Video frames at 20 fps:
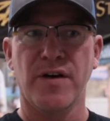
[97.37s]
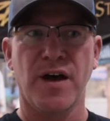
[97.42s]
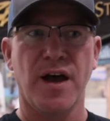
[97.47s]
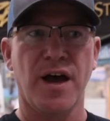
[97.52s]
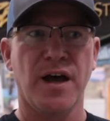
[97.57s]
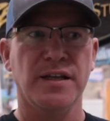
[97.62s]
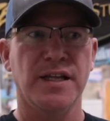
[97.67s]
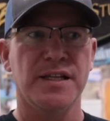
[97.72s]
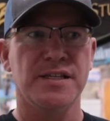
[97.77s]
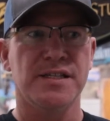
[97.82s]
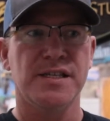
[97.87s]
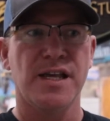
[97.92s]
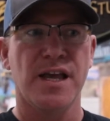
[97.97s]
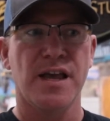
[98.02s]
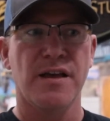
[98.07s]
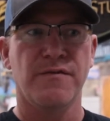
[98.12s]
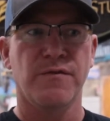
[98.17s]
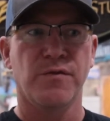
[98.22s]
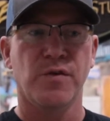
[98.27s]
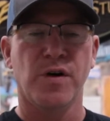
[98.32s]
let's
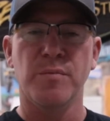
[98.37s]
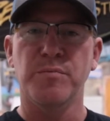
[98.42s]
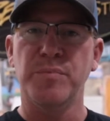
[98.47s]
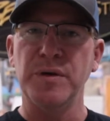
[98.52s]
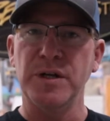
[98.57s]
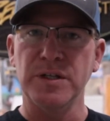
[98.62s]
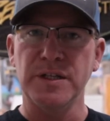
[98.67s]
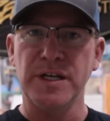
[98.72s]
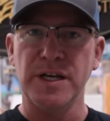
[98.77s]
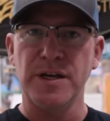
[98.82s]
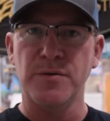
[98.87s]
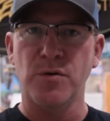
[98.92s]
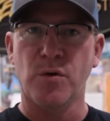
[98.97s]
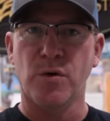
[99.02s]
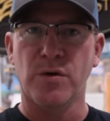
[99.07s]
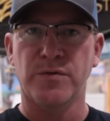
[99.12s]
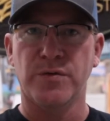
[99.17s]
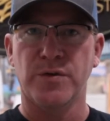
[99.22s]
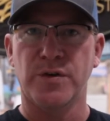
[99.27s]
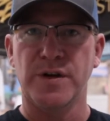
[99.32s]
say for a building
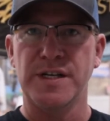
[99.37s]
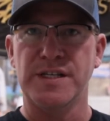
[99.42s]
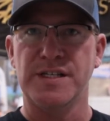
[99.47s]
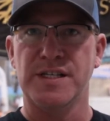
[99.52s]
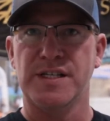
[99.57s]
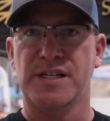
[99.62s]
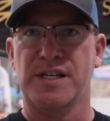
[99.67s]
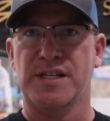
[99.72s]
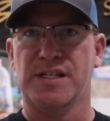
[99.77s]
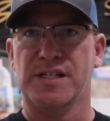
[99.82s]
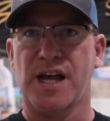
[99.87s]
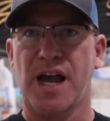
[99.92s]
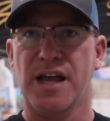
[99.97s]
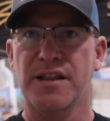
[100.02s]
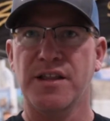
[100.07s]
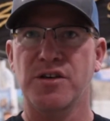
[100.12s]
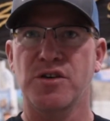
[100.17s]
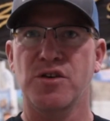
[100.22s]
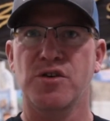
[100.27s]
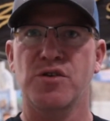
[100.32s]
or for an existing
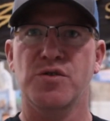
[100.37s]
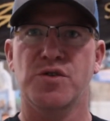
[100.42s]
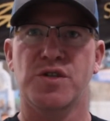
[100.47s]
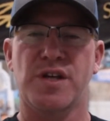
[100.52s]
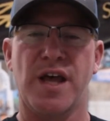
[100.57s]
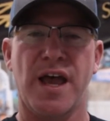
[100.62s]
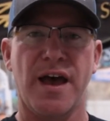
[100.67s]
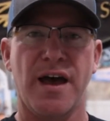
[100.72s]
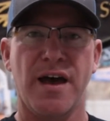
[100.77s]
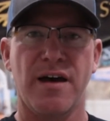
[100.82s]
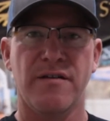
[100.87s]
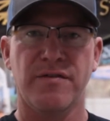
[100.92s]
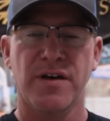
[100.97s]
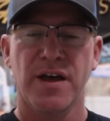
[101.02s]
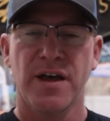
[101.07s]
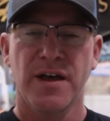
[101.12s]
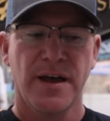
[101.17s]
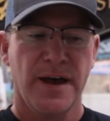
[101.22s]
sign that you used to have.